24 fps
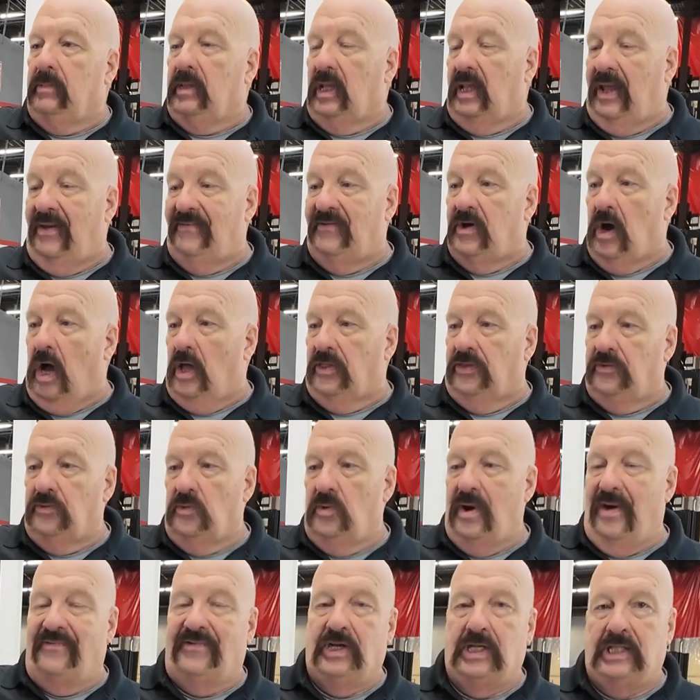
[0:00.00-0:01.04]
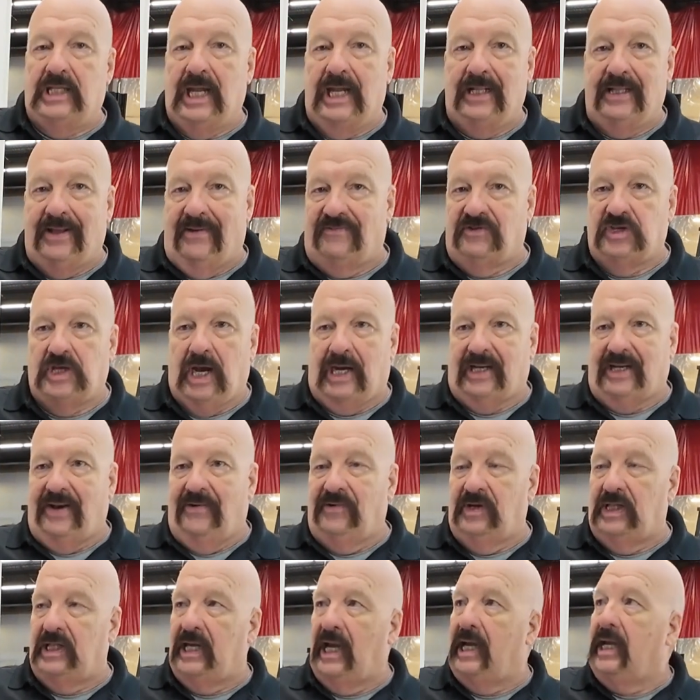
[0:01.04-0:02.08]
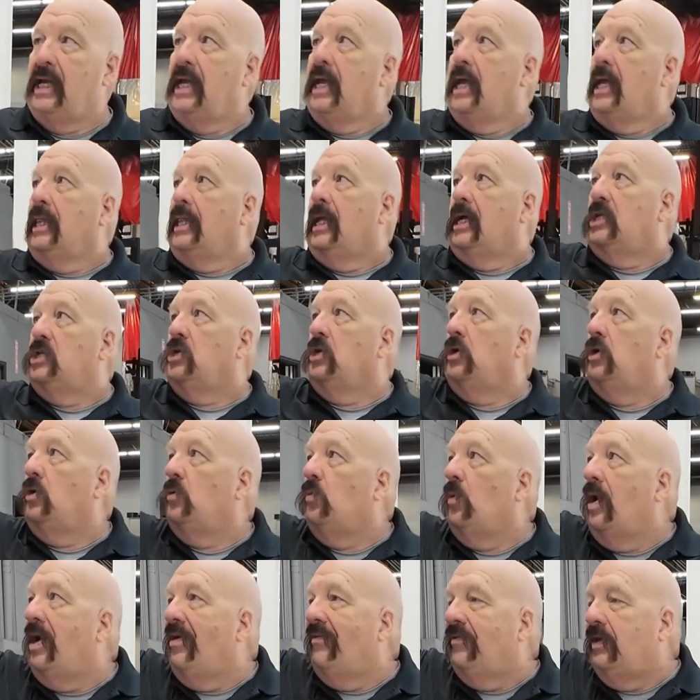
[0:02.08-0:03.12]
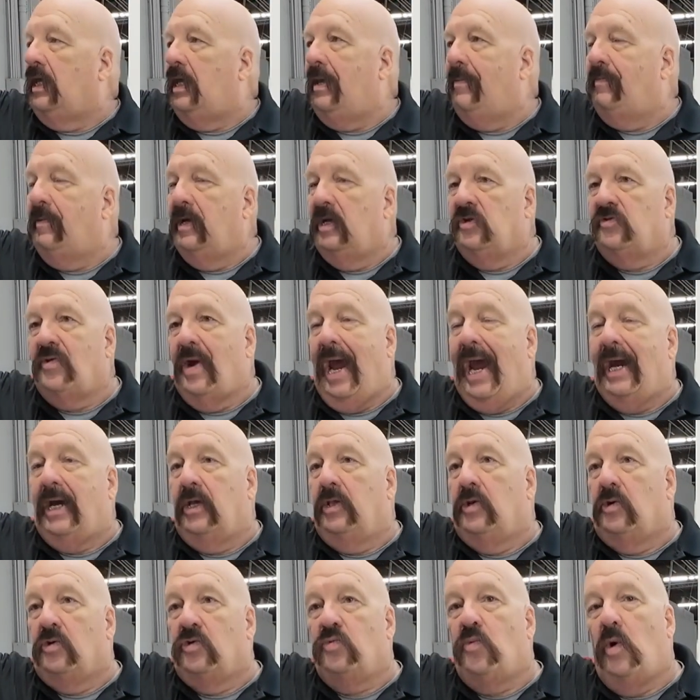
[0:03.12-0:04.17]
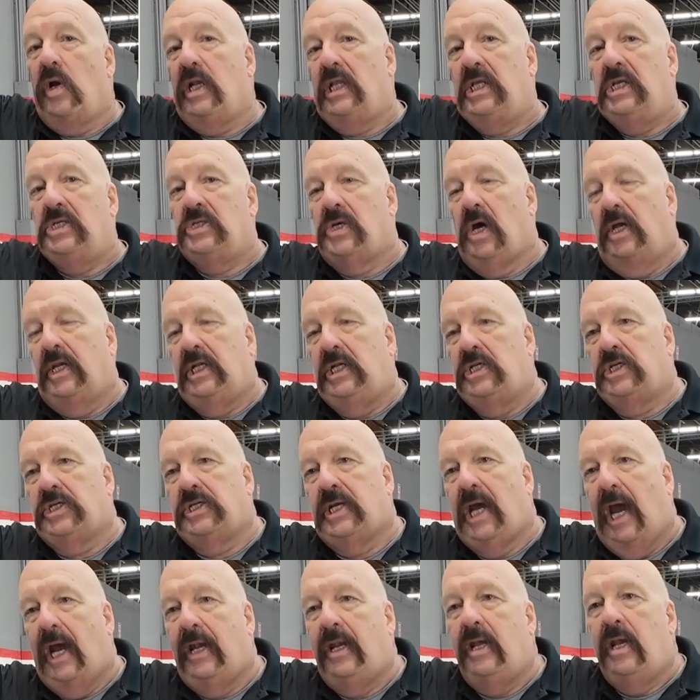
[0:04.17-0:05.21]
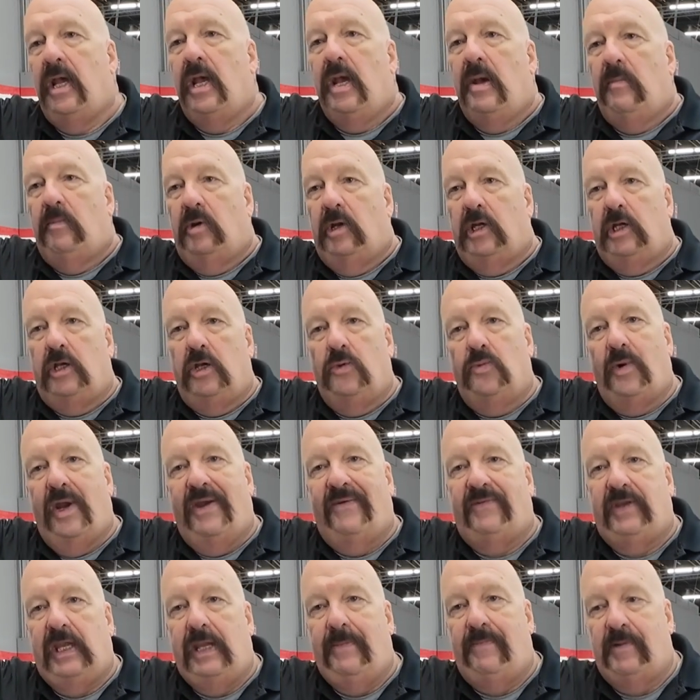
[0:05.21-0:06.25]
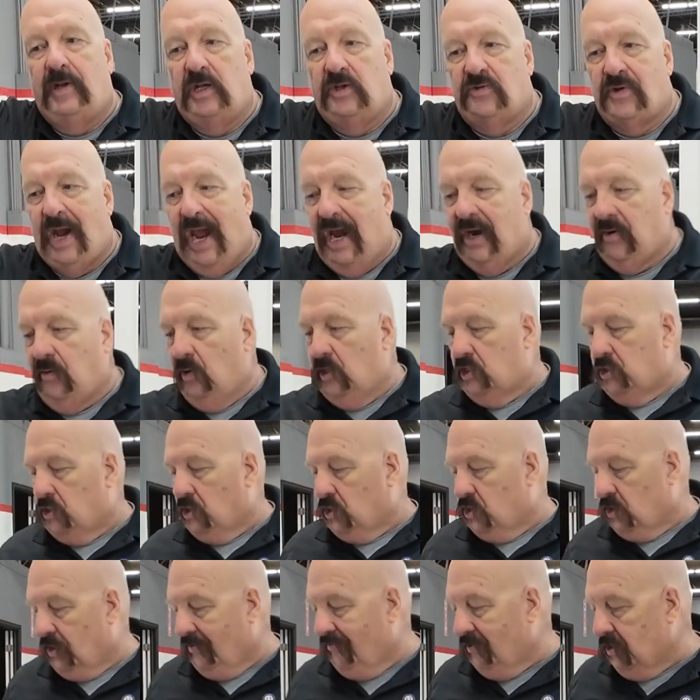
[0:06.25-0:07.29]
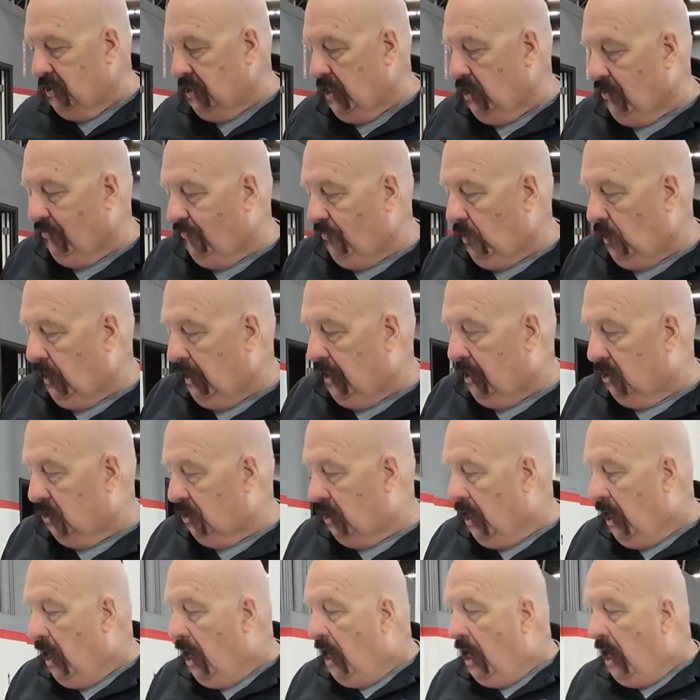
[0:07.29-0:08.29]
They've gone through everything, they've checked everything. That's a good way of keeping track, and there's one of these on each side, but a good way of keeping track what your service interval is.